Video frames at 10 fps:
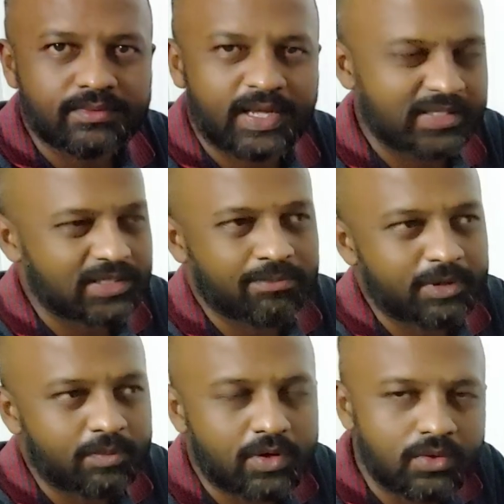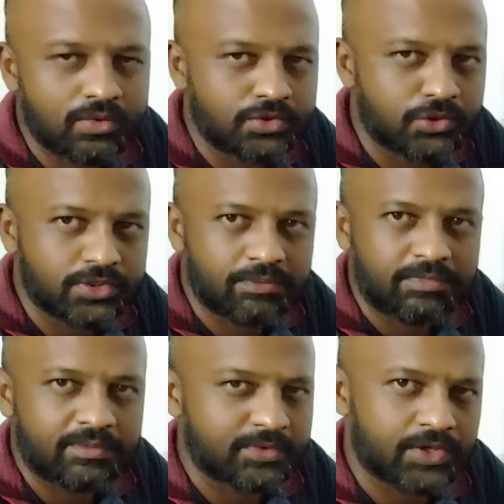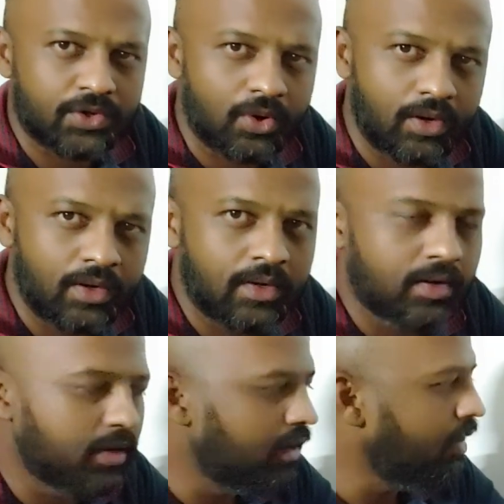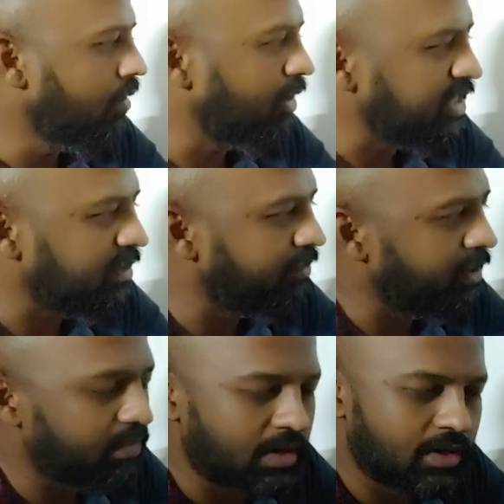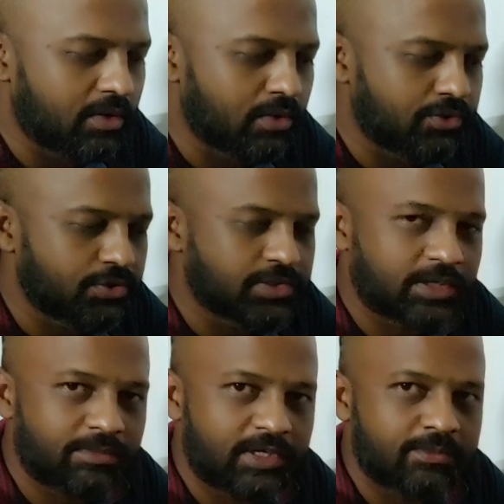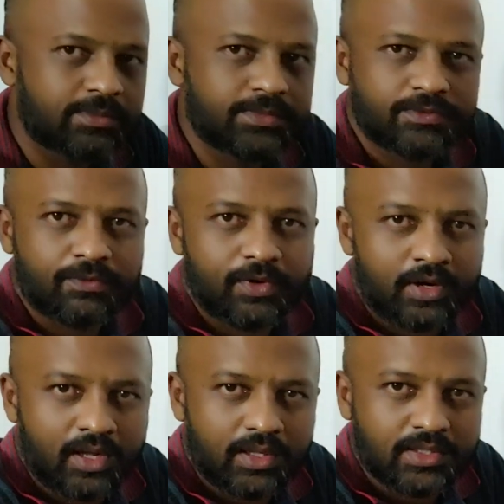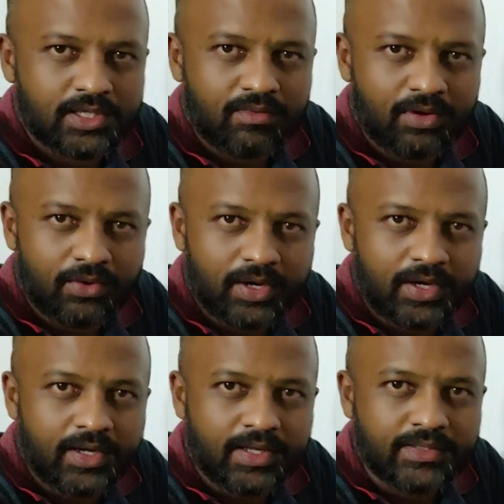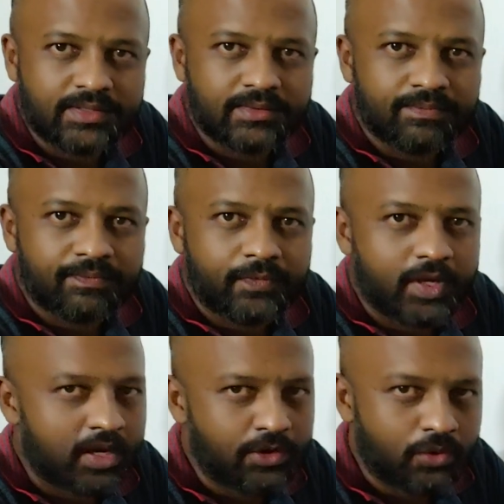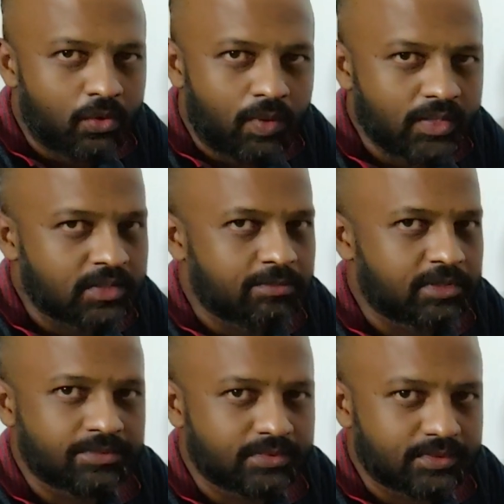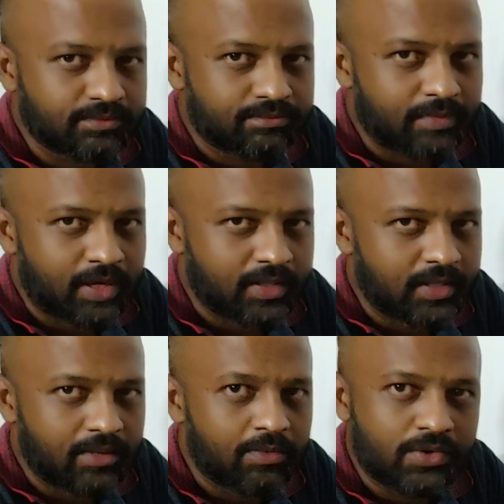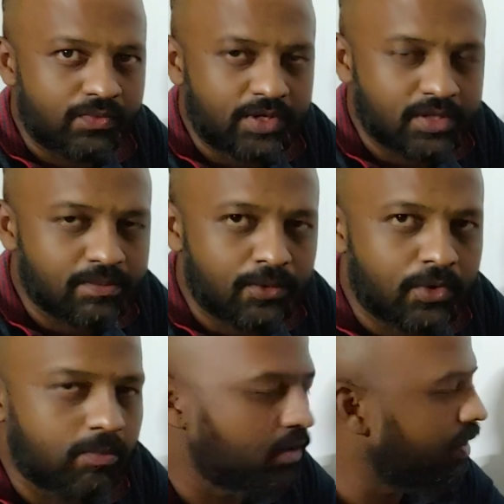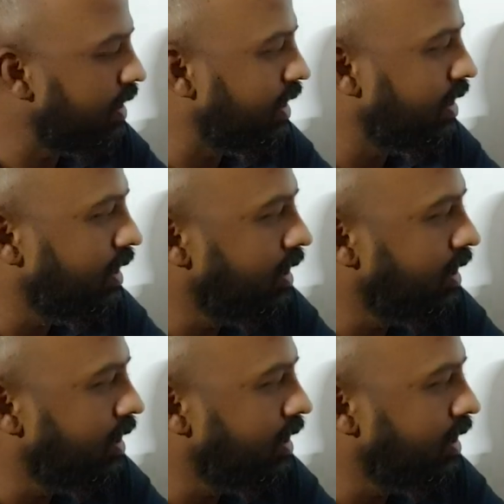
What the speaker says: And some people don't show symptoms at all. But some people don't show symptoms for another 7 or 8 days. And you know why symptoms are there, because we just spoke about that.